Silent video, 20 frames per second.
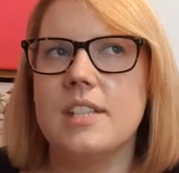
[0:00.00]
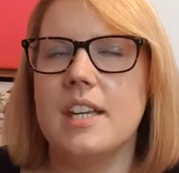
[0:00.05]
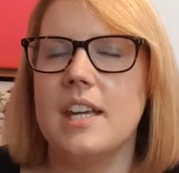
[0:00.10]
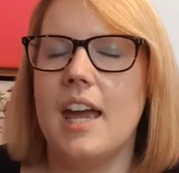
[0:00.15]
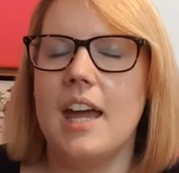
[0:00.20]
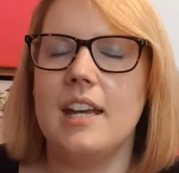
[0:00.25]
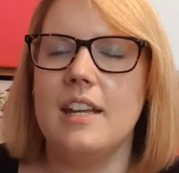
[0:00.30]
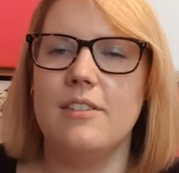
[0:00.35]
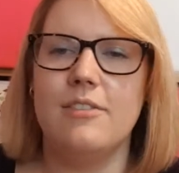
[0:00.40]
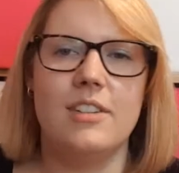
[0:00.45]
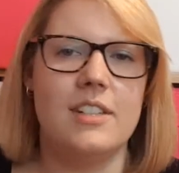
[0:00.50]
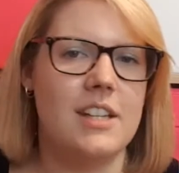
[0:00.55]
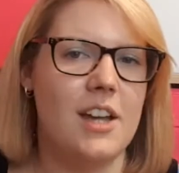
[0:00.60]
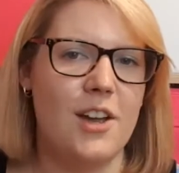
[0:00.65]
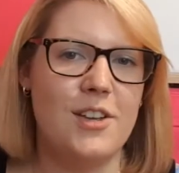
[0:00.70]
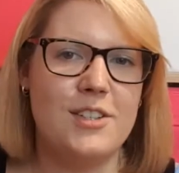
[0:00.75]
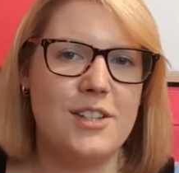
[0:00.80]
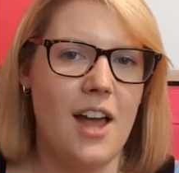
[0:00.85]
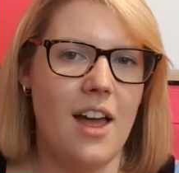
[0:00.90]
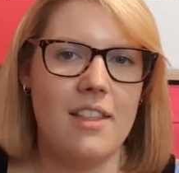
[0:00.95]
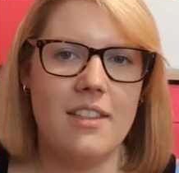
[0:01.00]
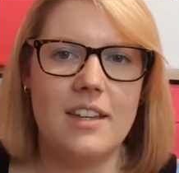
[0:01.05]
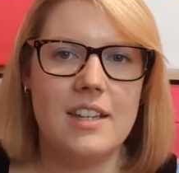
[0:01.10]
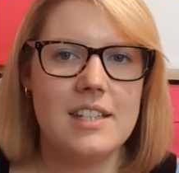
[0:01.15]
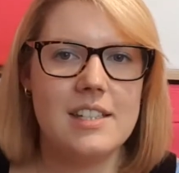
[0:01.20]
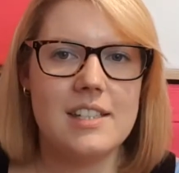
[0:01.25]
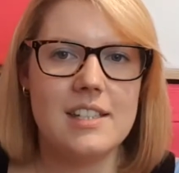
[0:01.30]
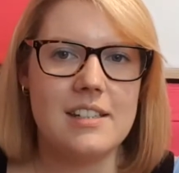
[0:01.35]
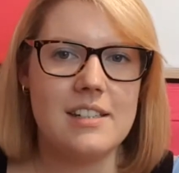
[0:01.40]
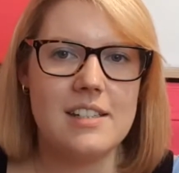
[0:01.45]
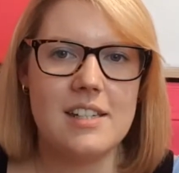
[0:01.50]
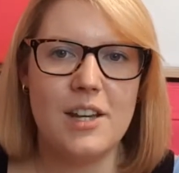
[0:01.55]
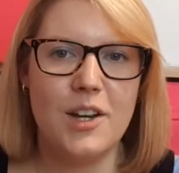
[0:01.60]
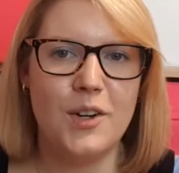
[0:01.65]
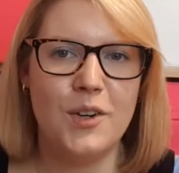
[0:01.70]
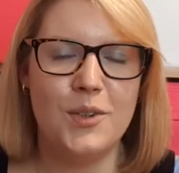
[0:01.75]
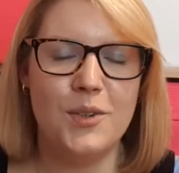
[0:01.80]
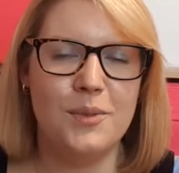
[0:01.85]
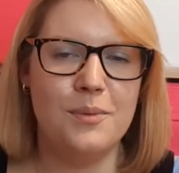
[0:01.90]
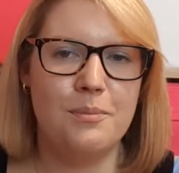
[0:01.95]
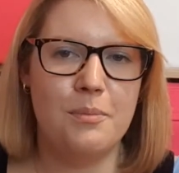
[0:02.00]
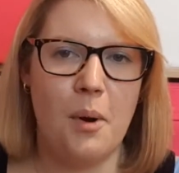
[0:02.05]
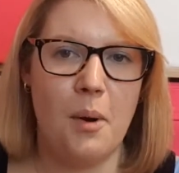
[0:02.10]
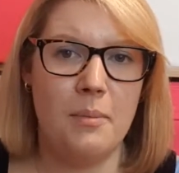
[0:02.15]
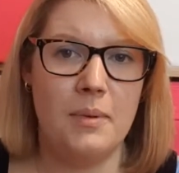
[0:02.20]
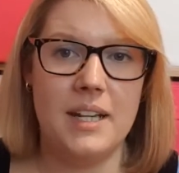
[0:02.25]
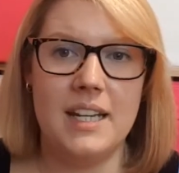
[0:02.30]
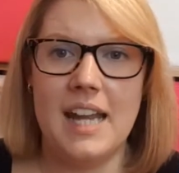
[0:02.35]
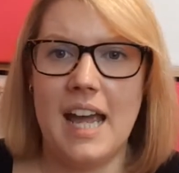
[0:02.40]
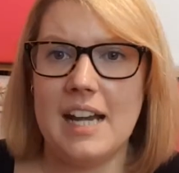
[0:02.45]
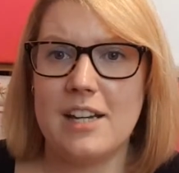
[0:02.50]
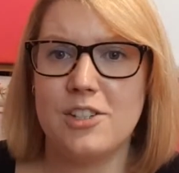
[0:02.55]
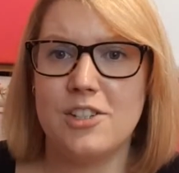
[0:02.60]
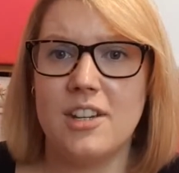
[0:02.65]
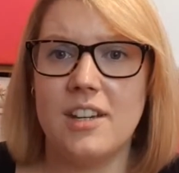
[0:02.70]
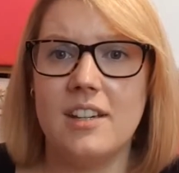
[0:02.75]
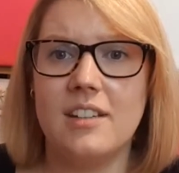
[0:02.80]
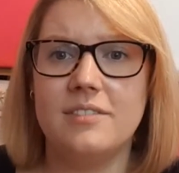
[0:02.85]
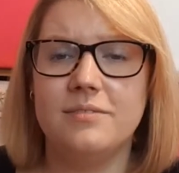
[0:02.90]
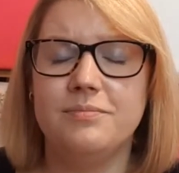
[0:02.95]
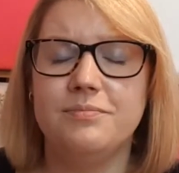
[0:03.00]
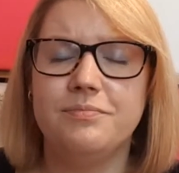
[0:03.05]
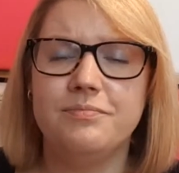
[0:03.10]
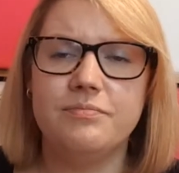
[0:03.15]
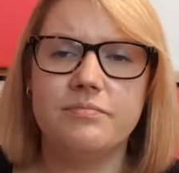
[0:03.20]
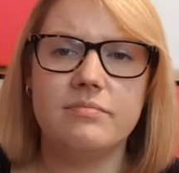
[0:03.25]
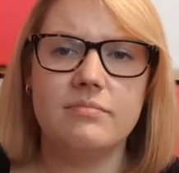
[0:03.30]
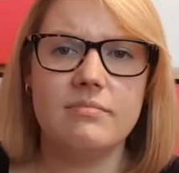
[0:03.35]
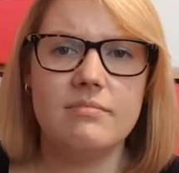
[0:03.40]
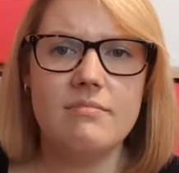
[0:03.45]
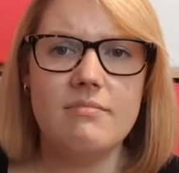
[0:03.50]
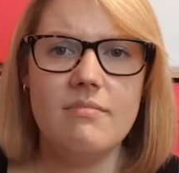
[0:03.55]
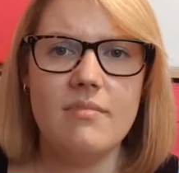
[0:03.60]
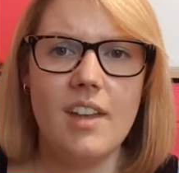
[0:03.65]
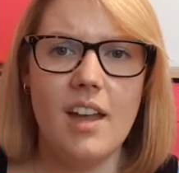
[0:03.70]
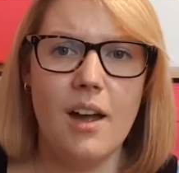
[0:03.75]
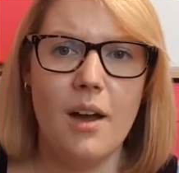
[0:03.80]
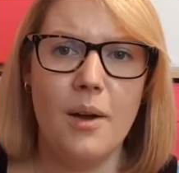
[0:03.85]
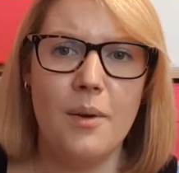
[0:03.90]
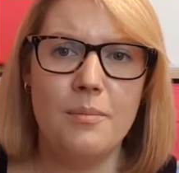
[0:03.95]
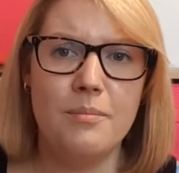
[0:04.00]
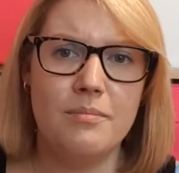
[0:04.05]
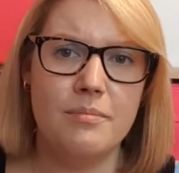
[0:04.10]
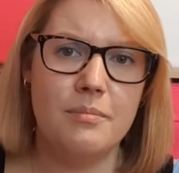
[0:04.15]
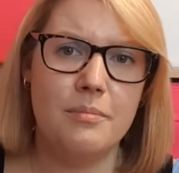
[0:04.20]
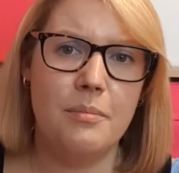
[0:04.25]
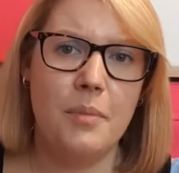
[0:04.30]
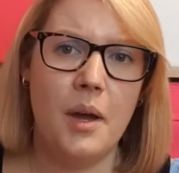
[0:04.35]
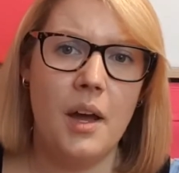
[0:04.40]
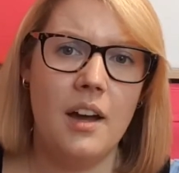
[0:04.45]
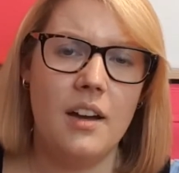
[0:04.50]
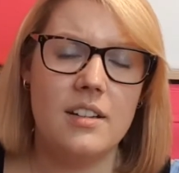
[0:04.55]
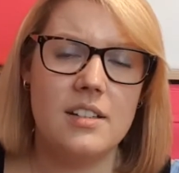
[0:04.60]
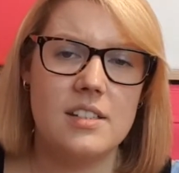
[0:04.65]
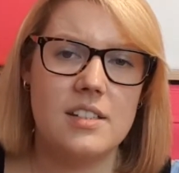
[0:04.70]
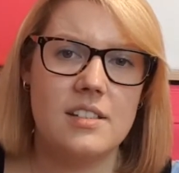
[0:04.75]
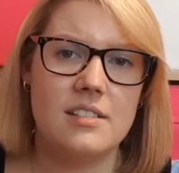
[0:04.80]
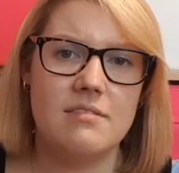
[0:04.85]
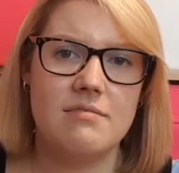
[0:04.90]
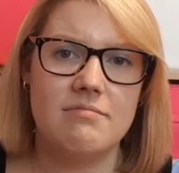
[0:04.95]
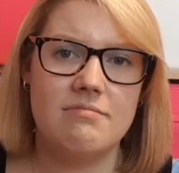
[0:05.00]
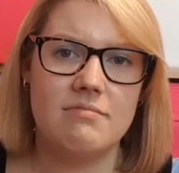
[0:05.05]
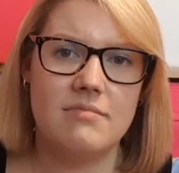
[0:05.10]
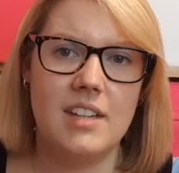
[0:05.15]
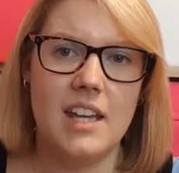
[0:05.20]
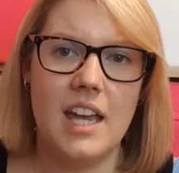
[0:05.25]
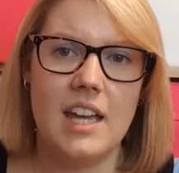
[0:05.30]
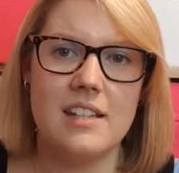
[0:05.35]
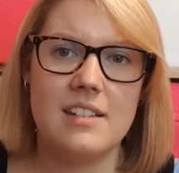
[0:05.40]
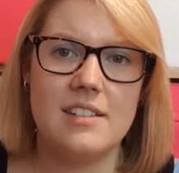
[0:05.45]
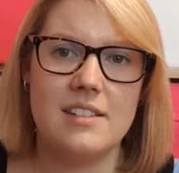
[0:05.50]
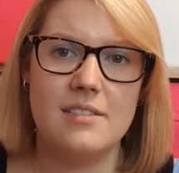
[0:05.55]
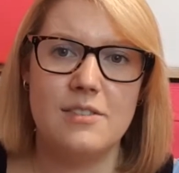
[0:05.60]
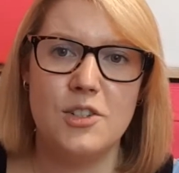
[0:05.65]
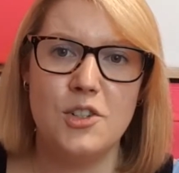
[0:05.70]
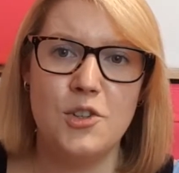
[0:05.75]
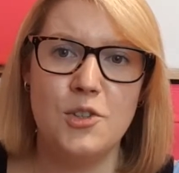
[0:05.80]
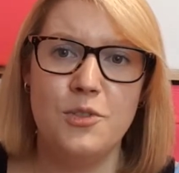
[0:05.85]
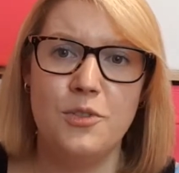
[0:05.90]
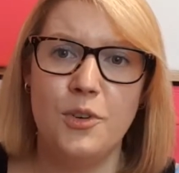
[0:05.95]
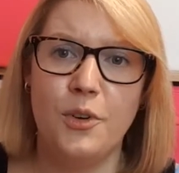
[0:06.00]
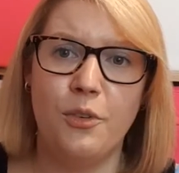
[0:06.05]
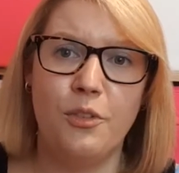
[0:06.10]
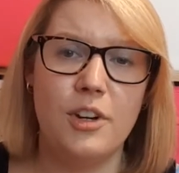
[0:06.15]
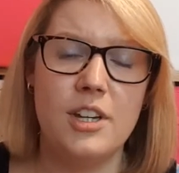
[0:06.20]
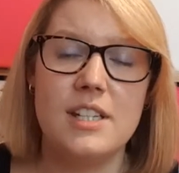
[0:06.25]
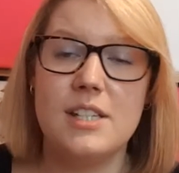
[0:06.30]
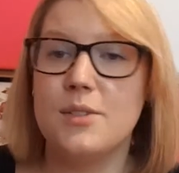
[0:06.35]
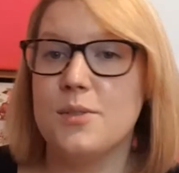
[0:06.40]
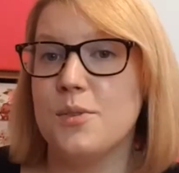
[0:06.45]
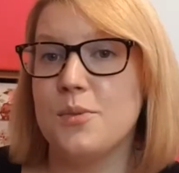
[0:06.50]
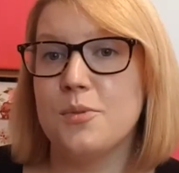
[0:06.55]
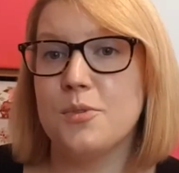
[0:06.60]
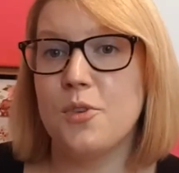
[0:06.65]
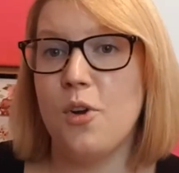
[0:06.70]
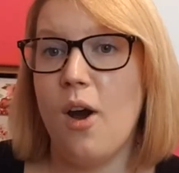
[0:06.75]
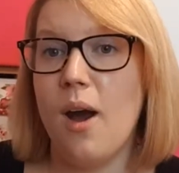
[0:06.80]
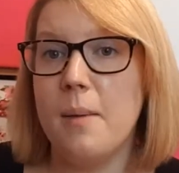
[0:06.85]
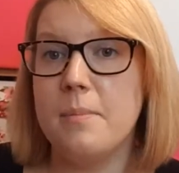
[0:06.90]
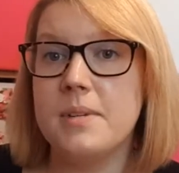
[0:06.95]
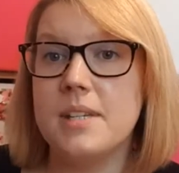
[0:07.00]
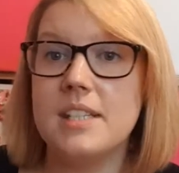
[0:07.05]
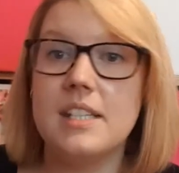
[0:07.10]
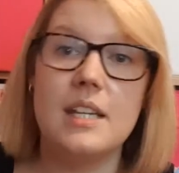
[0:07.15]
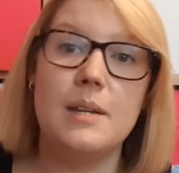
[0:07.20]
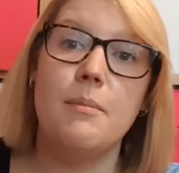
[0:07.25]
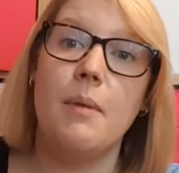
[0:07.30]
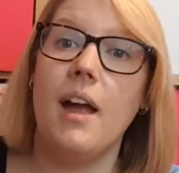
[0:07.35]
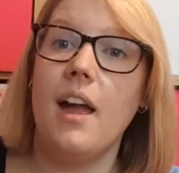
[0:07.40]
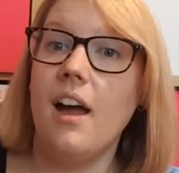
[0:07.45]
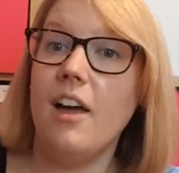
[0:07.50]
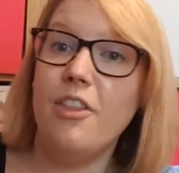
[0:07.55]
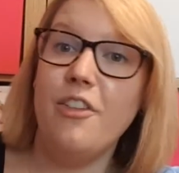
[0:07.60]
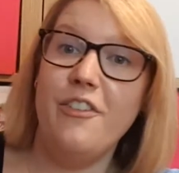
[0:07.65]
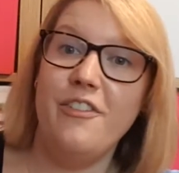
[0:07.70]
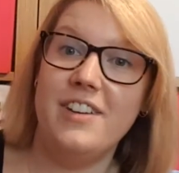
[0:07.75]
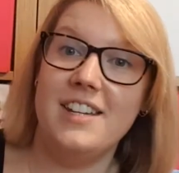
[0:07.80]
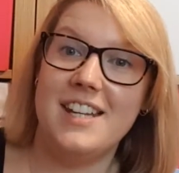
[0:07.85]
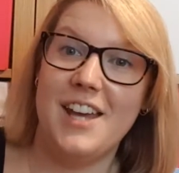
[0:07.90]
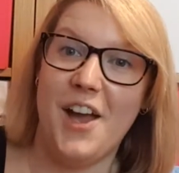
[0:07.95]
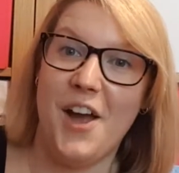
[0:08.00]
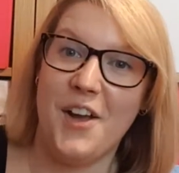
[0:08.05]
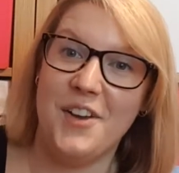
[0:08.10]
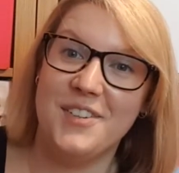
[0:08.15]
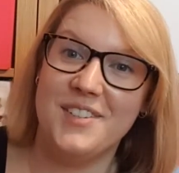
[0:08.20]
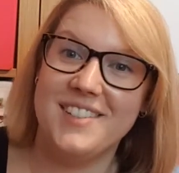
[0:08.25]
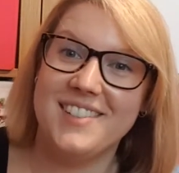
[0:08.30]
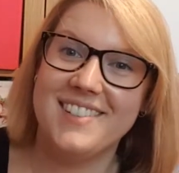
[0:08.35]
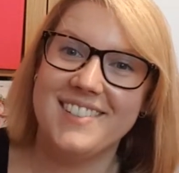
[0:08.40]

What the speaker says: see any videos like this until probably next year. But yes, do feel free to subscribe to see my other videos,